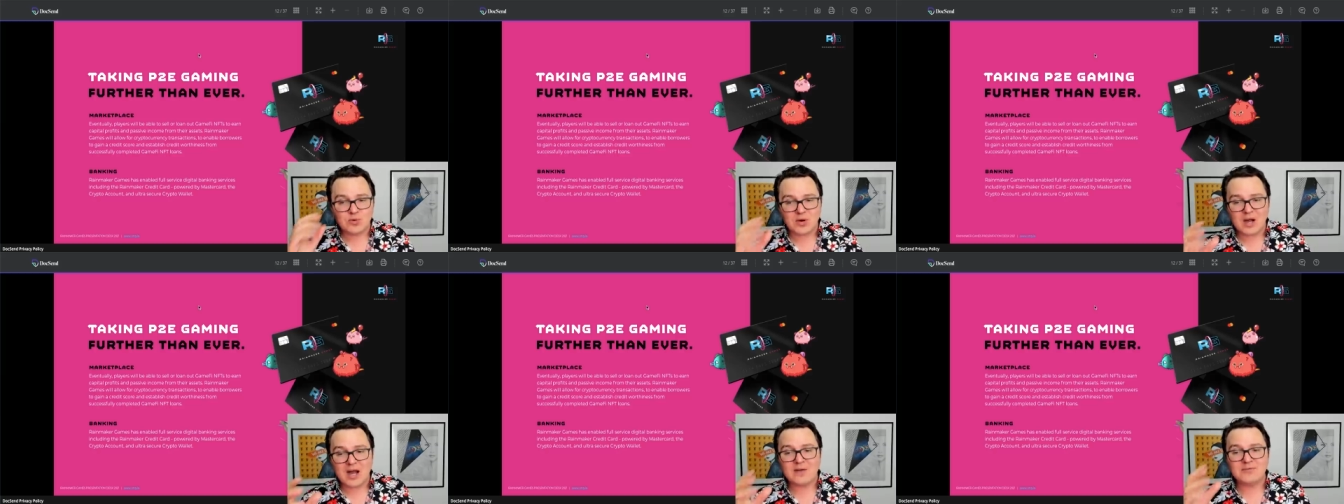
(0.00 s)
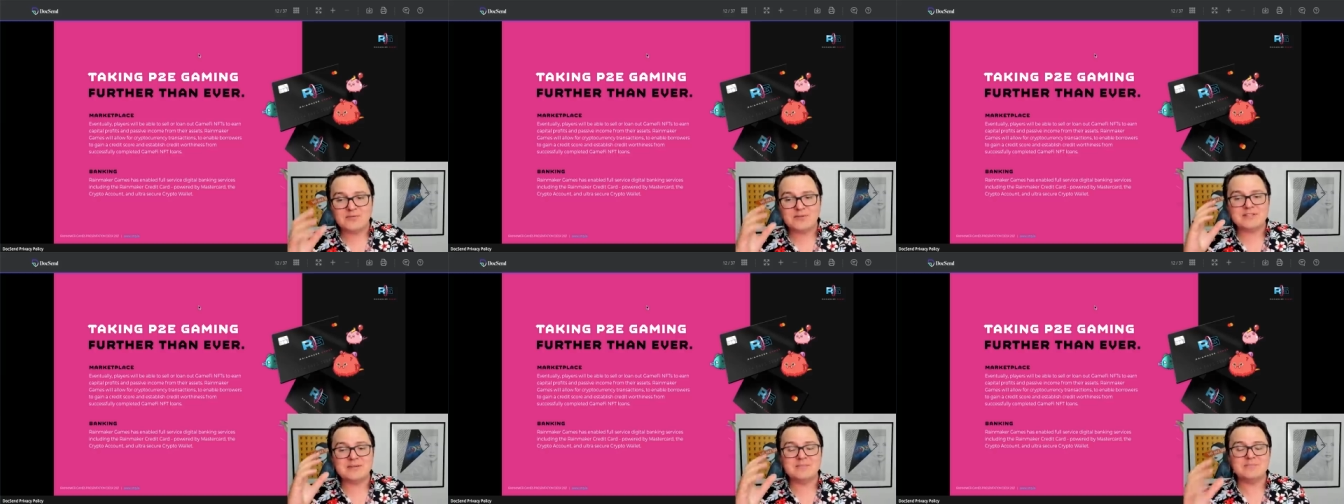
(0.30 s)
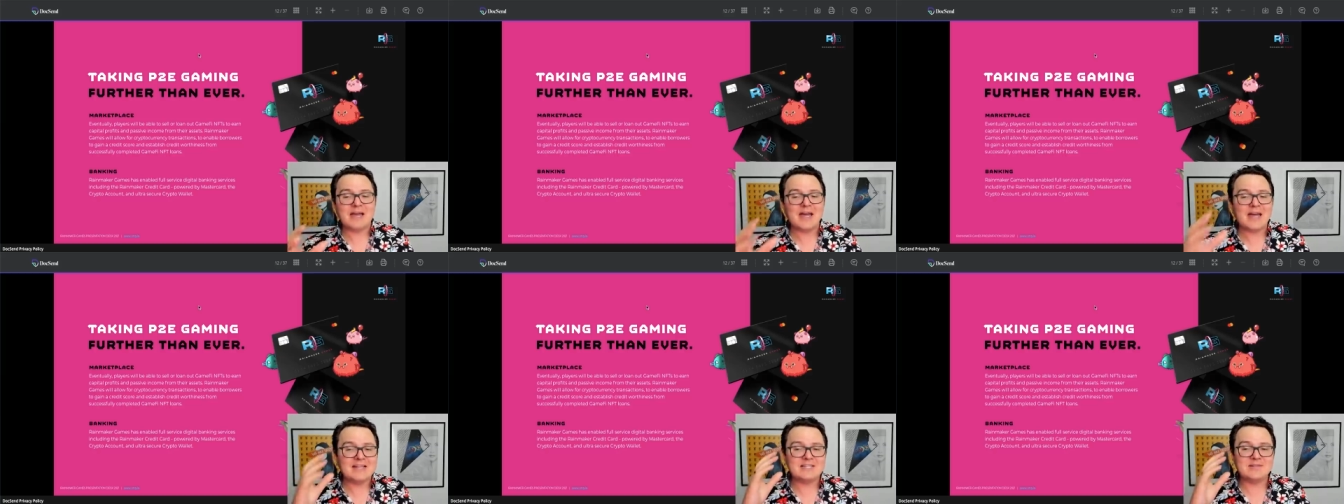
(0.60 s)
profits
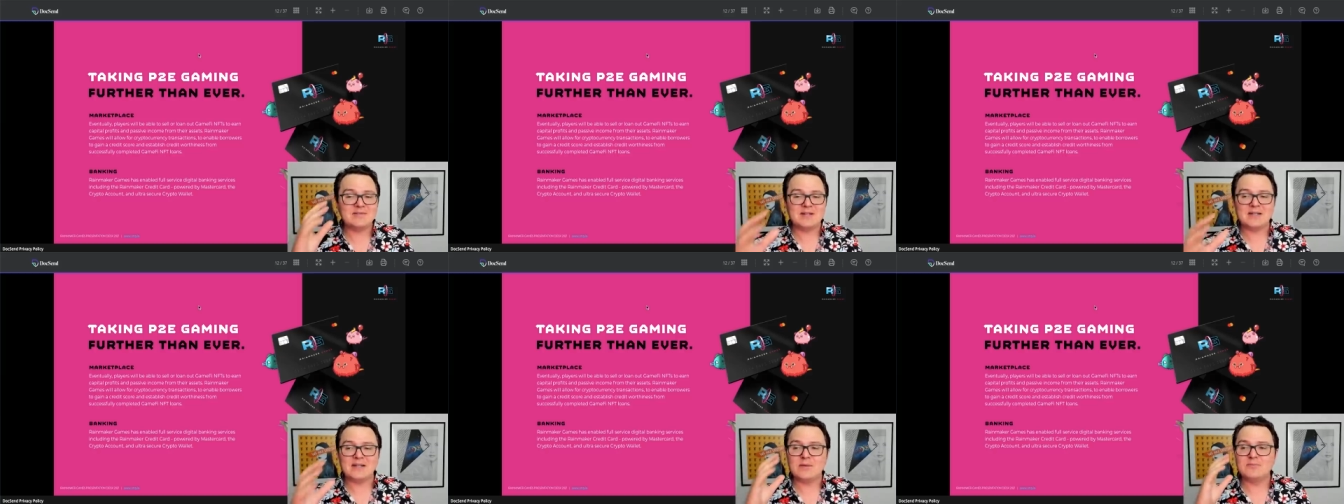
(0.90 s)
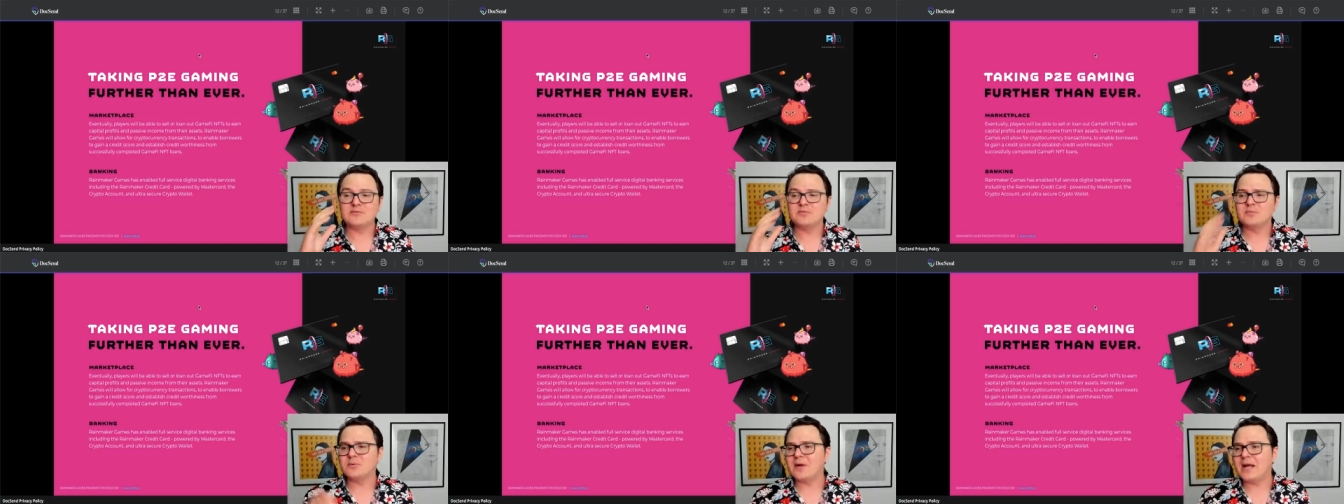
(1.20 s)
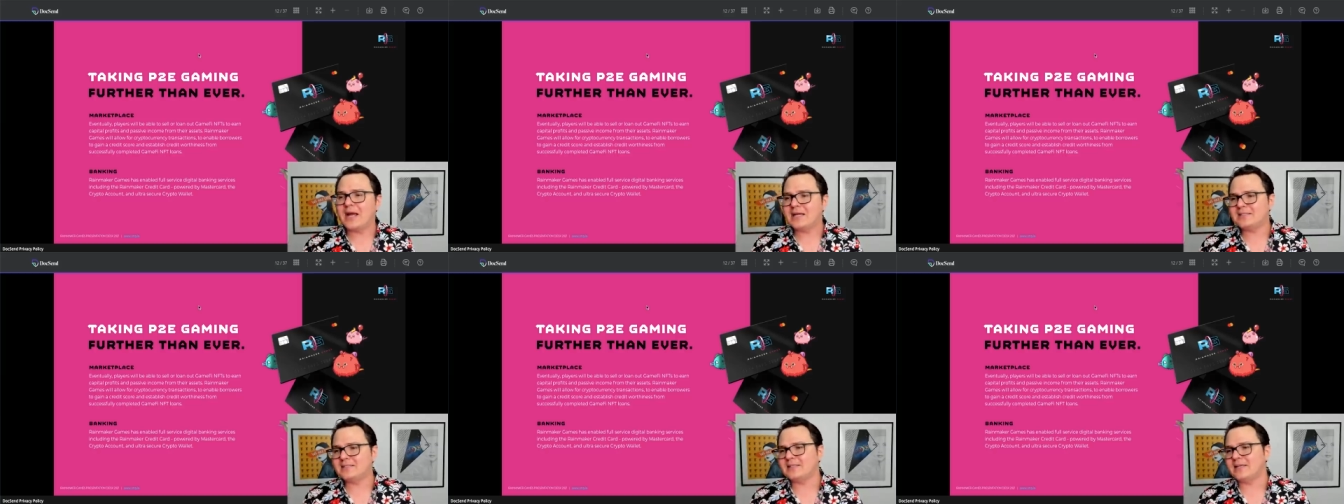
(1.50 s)
and passive income from their
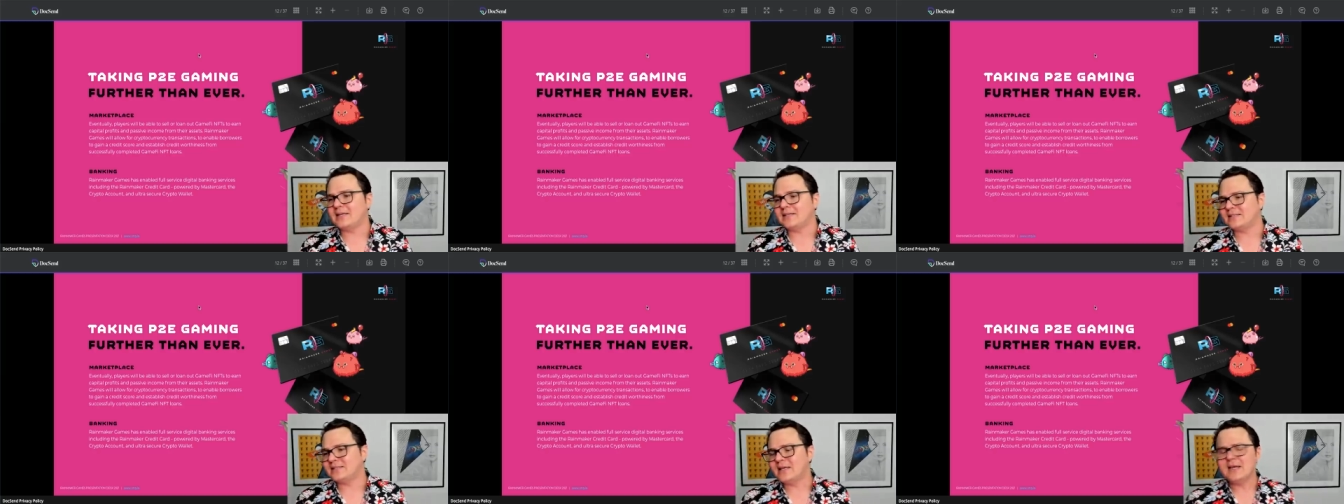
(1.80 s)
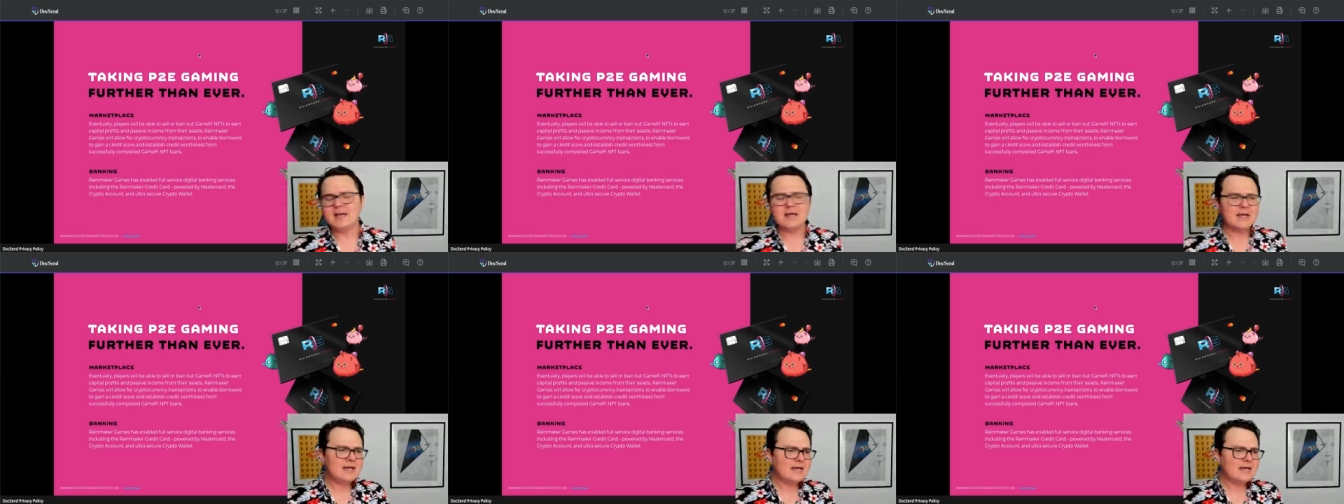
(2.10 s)
assets.